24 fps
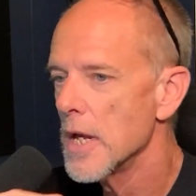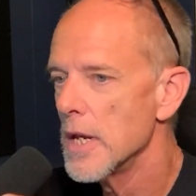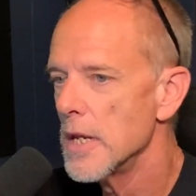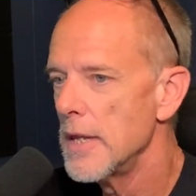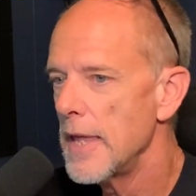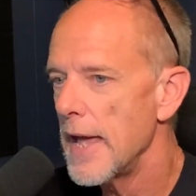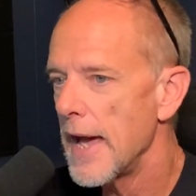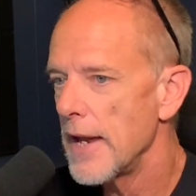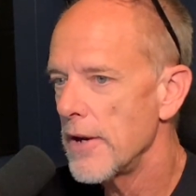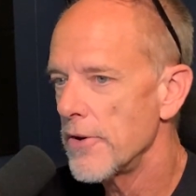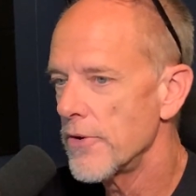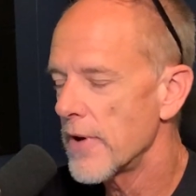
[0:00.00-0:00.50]

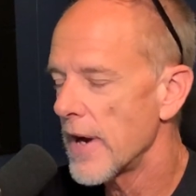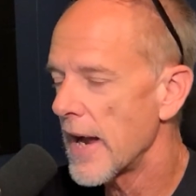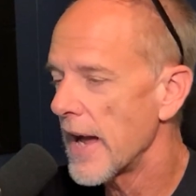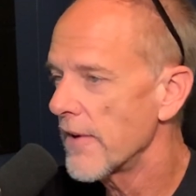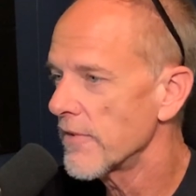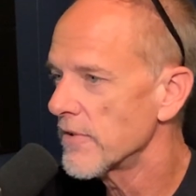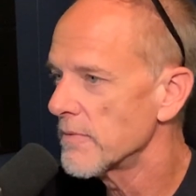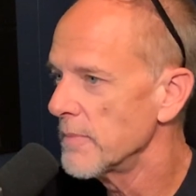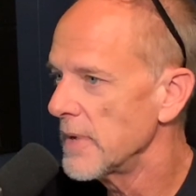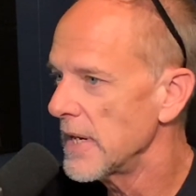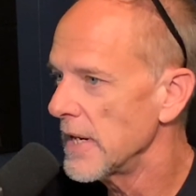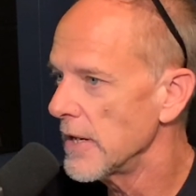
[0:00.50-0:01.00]
That
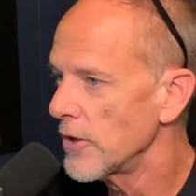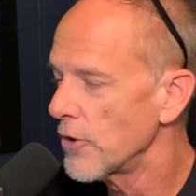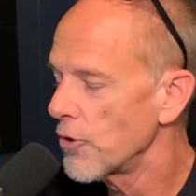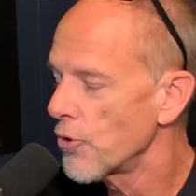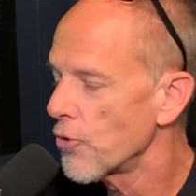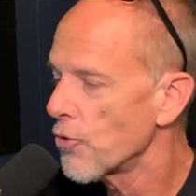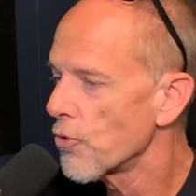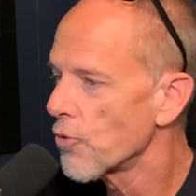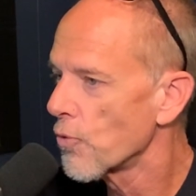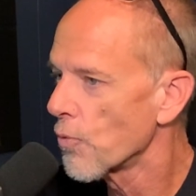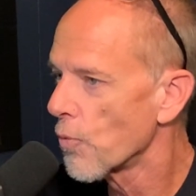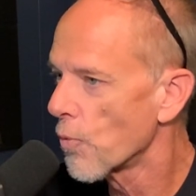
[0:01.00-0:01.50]
drives me
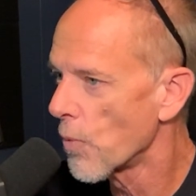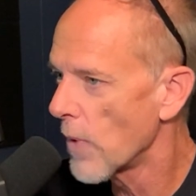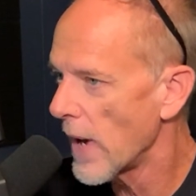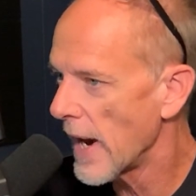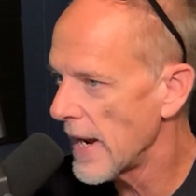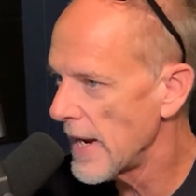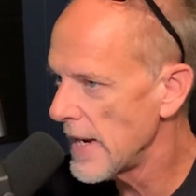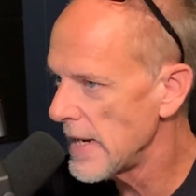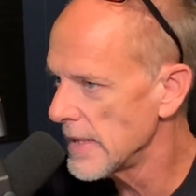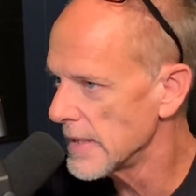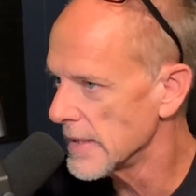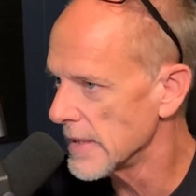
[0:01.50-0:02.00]

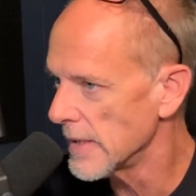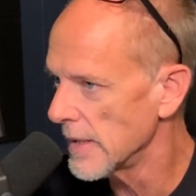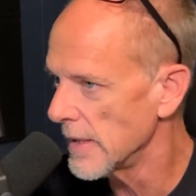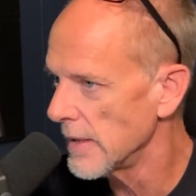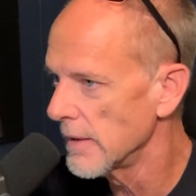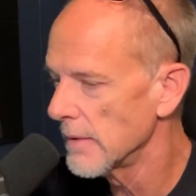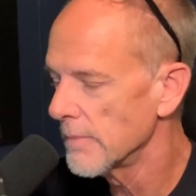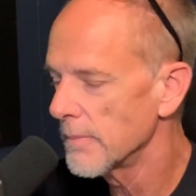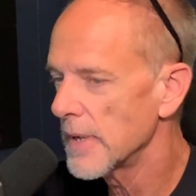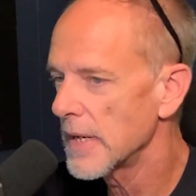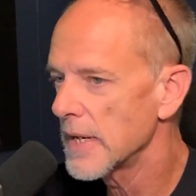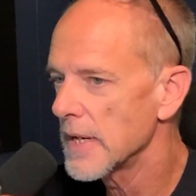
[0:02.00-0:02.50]

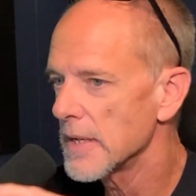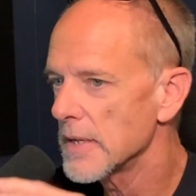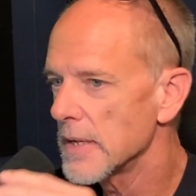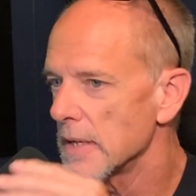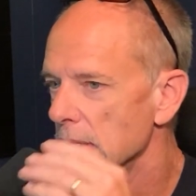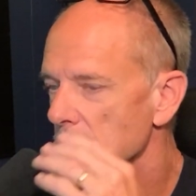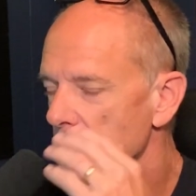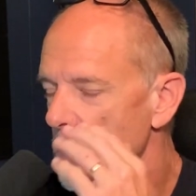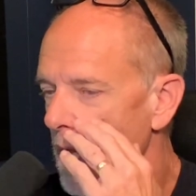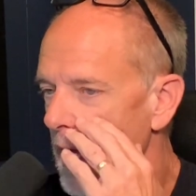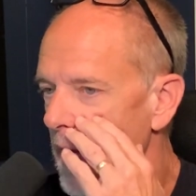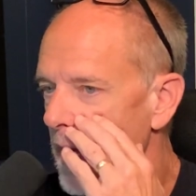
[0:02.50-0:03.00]
crazy because
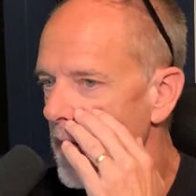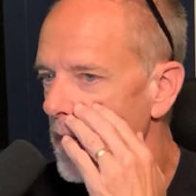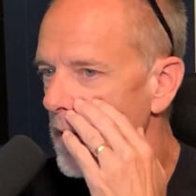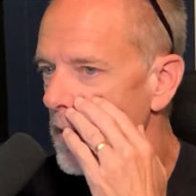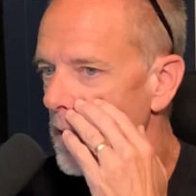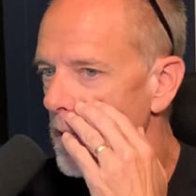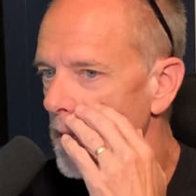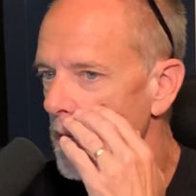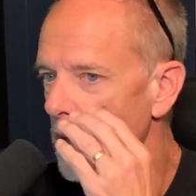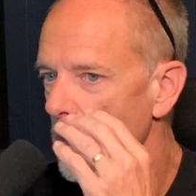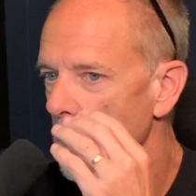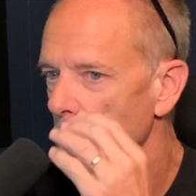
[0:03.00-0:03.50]
it's
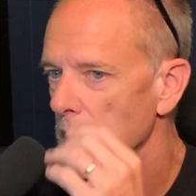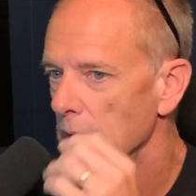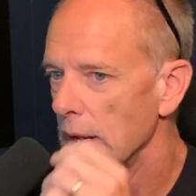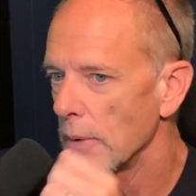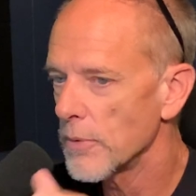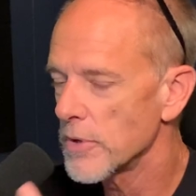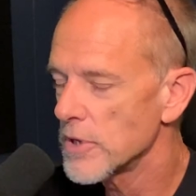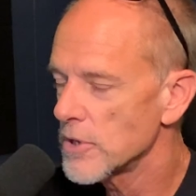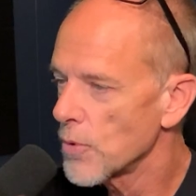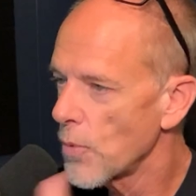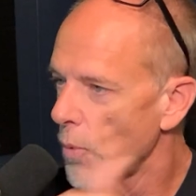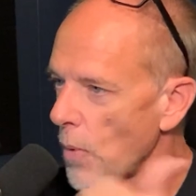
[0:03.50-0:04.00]
like that
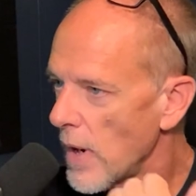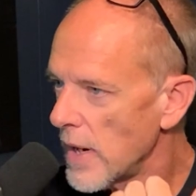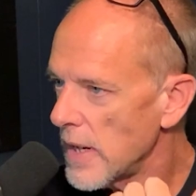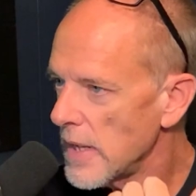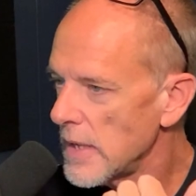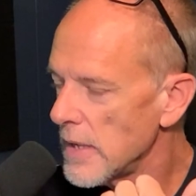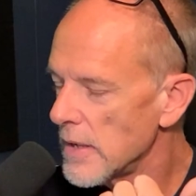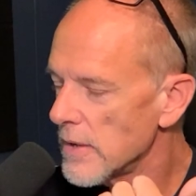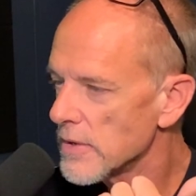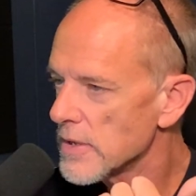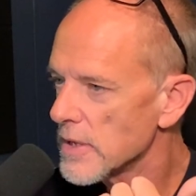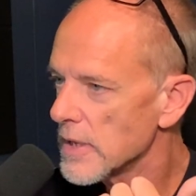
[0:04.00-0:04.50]
was 20
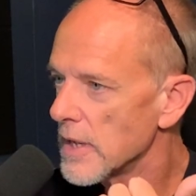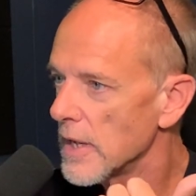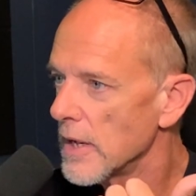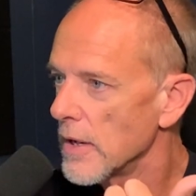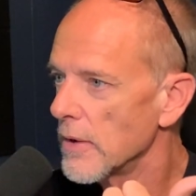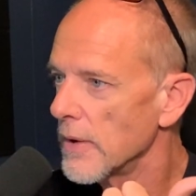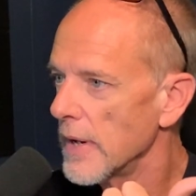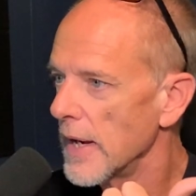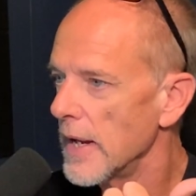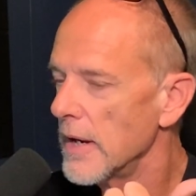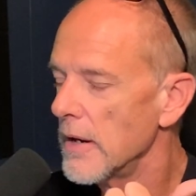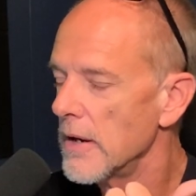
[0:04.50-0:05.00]
years
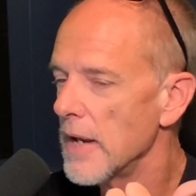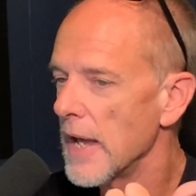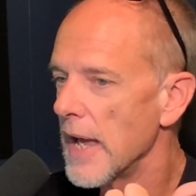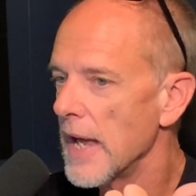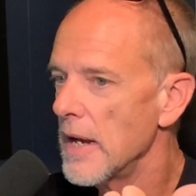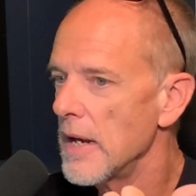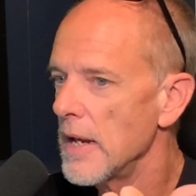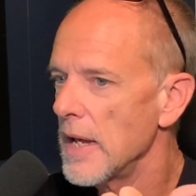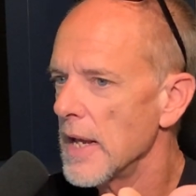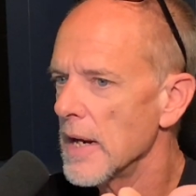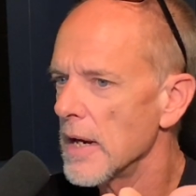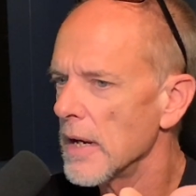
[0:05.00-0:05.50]
ago and
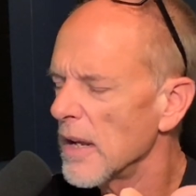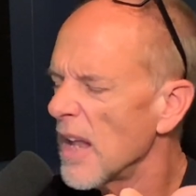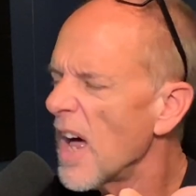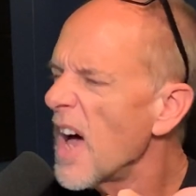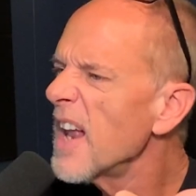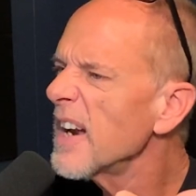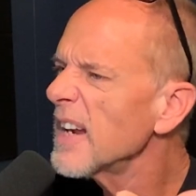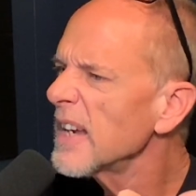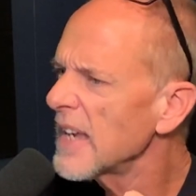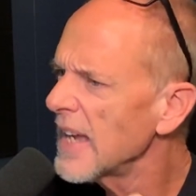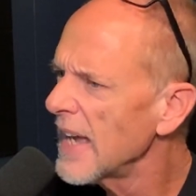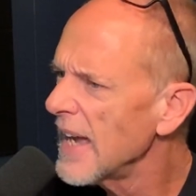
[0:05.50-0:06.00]
and in a
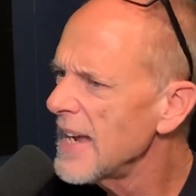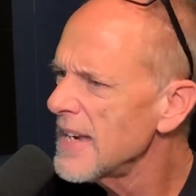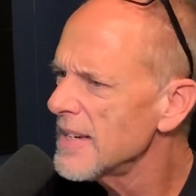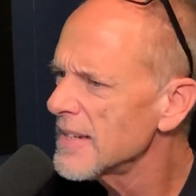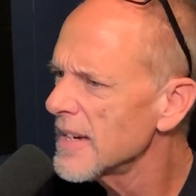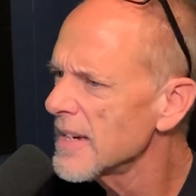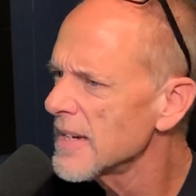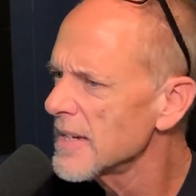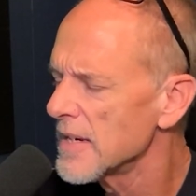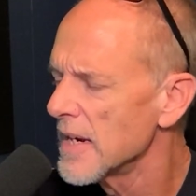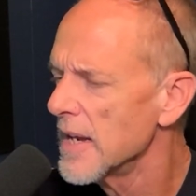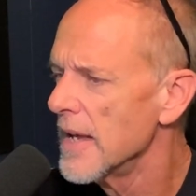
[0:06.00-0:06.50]
lot of
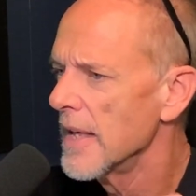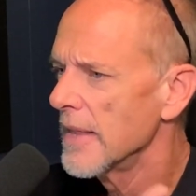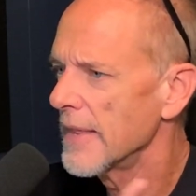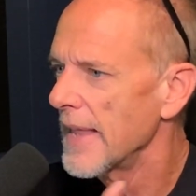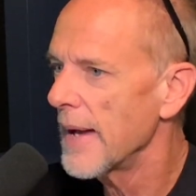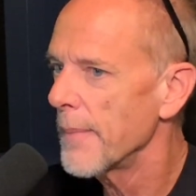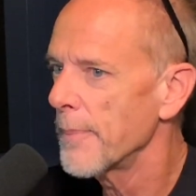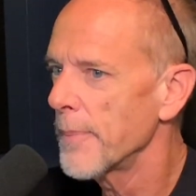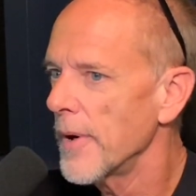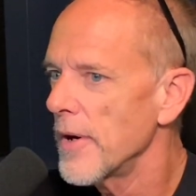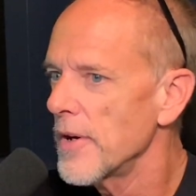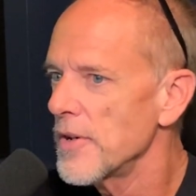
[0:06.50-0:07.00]
cases
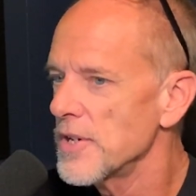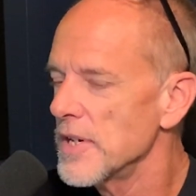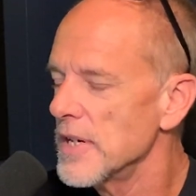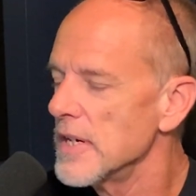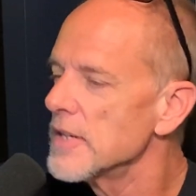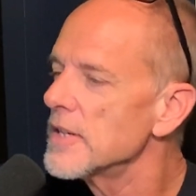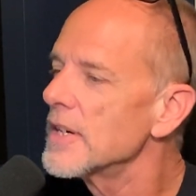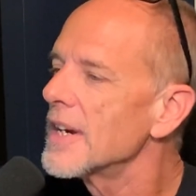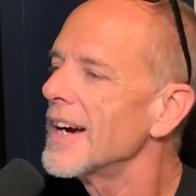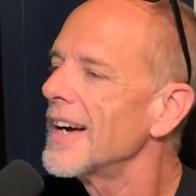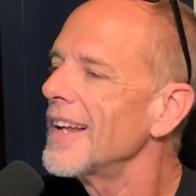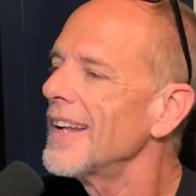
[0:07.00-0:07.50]
that person
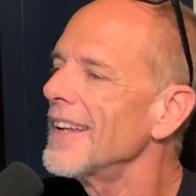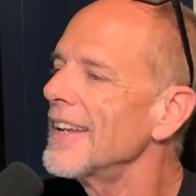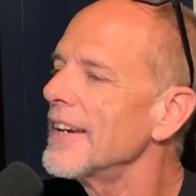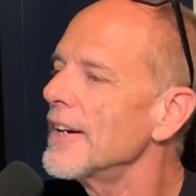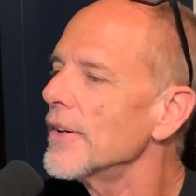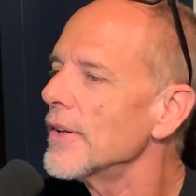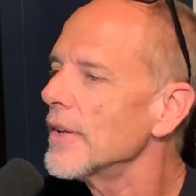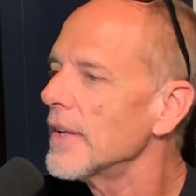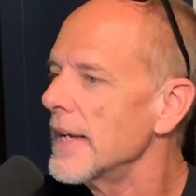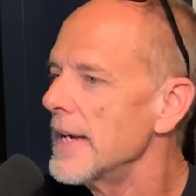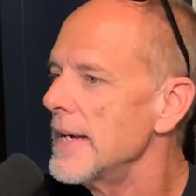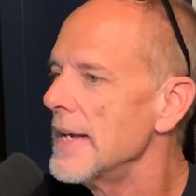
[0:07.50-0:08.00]
is
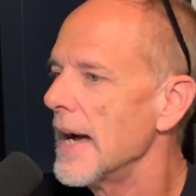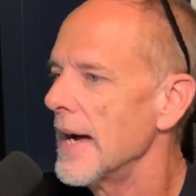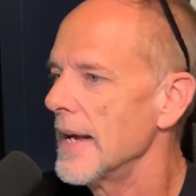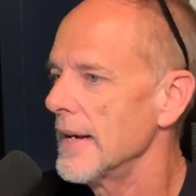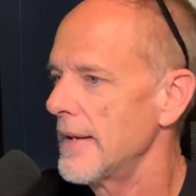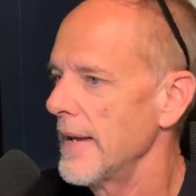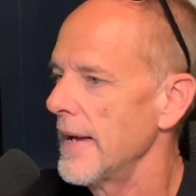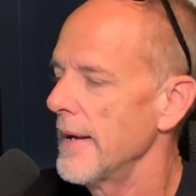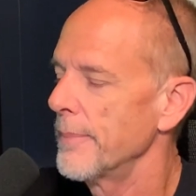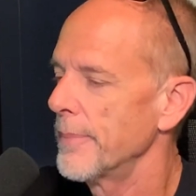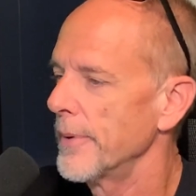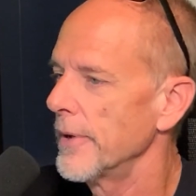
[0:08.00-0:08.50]
clearly
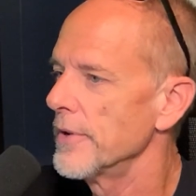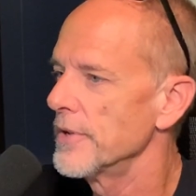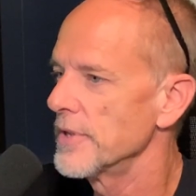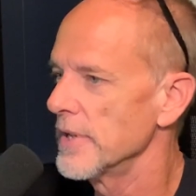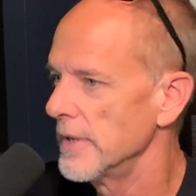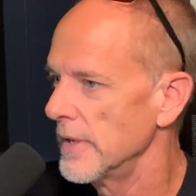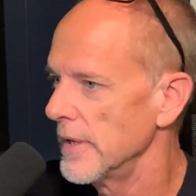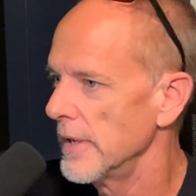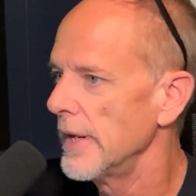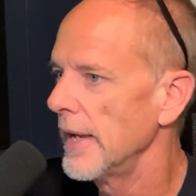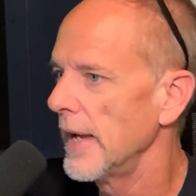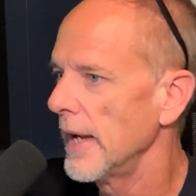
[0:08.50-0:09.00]
not that
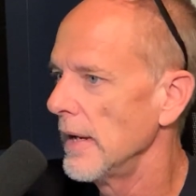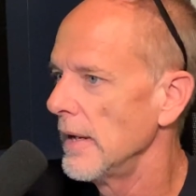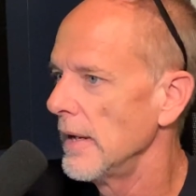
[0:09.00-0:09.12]
person today.